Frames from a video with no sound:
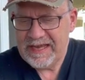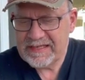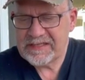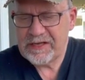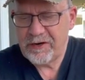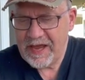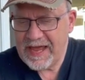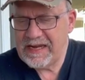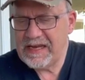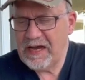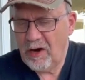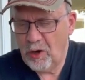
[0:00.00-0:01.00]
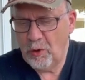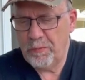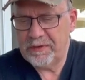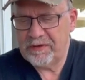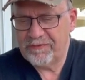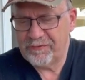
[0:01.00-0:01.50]
Is there any
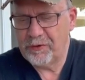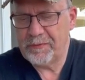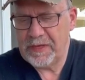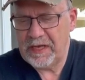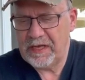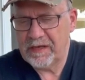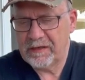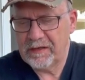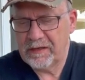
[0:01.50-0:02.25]
hope for me?